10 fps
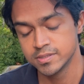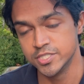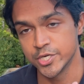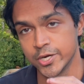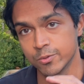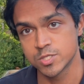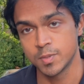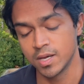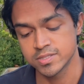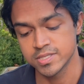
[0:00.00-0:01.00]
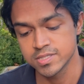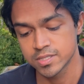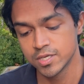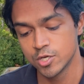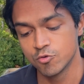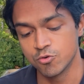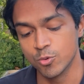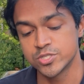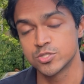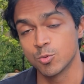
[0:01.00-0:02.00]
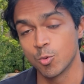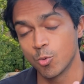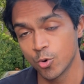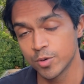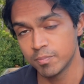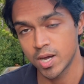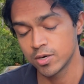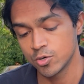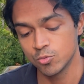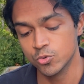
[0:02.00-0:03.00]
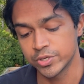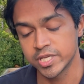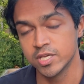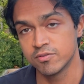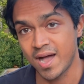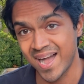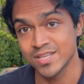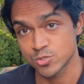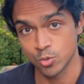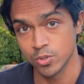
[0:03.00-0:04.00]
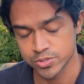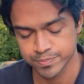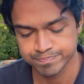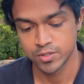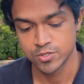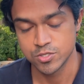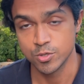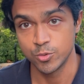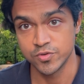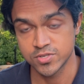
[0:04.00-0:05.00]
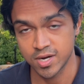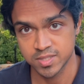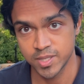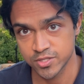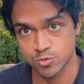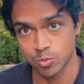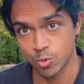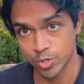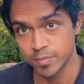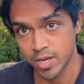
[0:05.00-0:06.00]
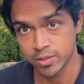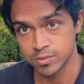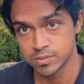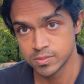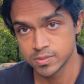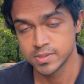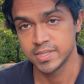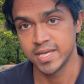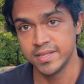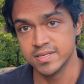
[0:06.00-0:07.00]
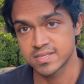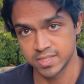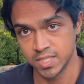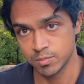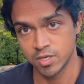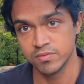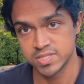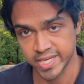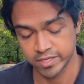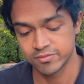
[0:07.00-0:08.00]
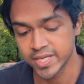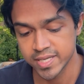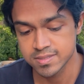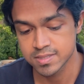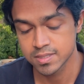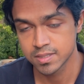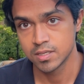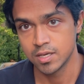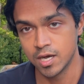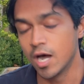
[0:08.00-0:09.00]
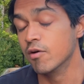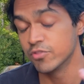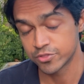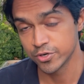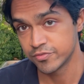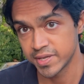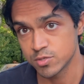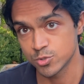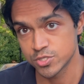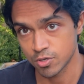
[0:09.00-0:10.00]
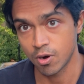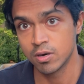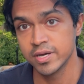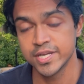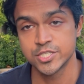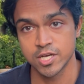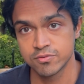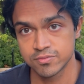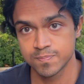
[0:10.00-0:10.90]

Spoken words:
to generate responses for which the reward model will give high scores. So we've talked about this reward model in the scheme of the second phase, of the third phase, which is RLHF.